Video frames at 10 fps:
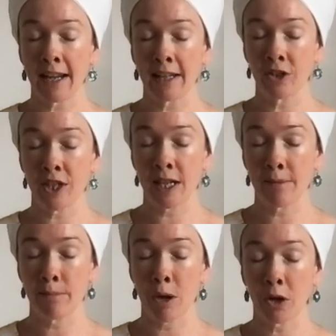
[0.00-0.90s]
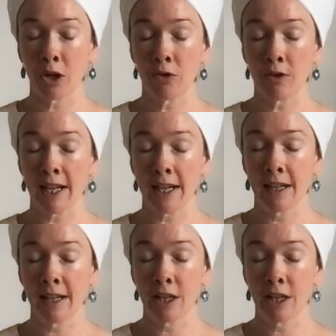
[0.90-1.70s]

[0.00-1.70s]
energy, Mercury